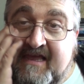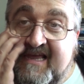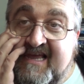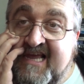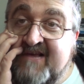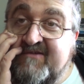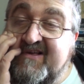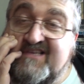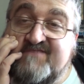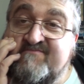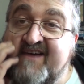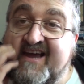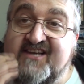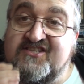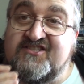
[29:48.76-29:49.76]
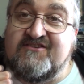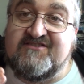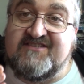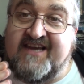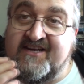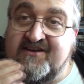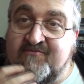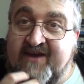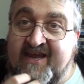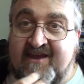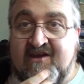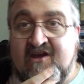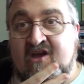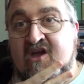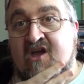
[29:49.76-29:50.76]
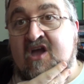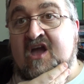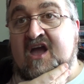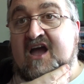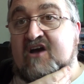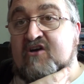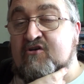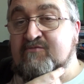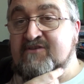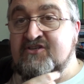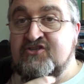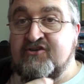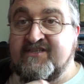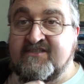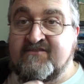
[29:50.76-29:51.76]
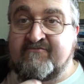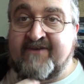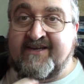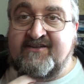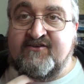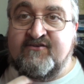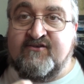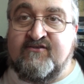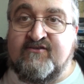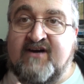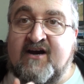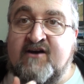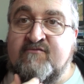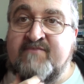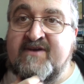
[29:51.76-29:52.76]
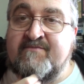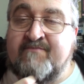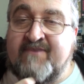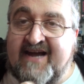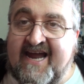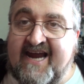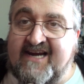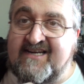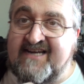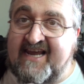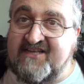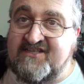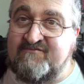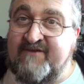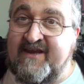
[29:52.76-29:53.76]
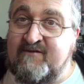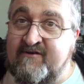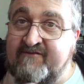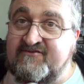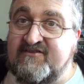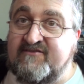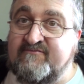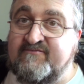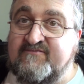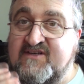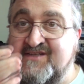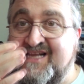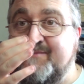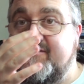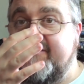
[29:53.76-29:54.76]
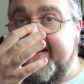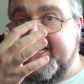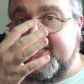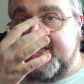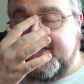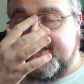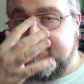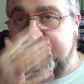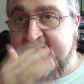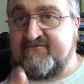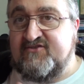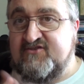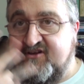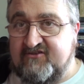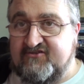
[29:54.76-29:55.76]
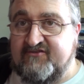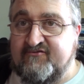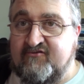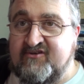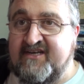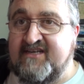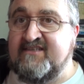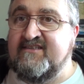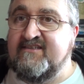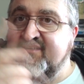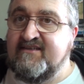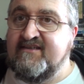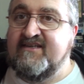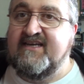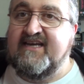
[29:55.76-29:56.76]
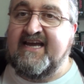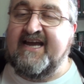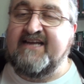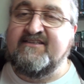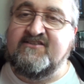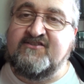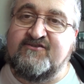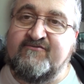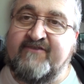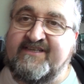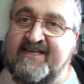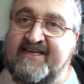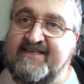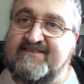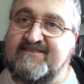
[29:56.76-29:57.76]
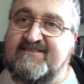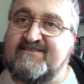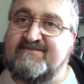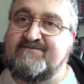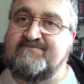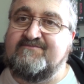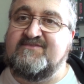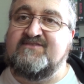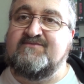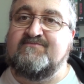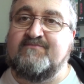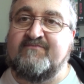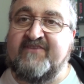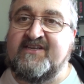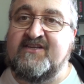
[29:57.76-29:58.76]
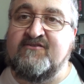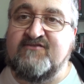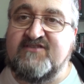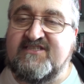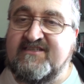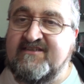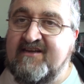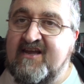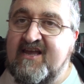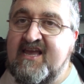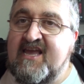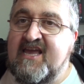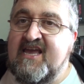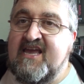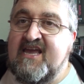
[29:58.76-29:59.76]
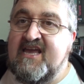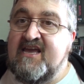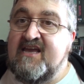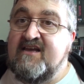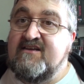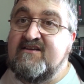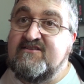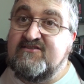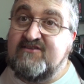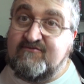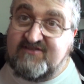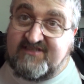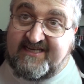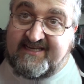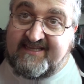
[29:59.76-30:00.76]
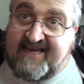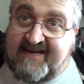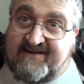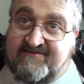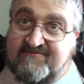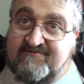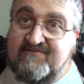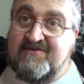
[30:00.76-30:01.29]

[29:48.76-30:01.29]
That's my excuse anyway. I hope you enjoyed this video. I'll be back next week with some collaborations with Solitary Ronin and the Two Idiots videos. So I'll see you then.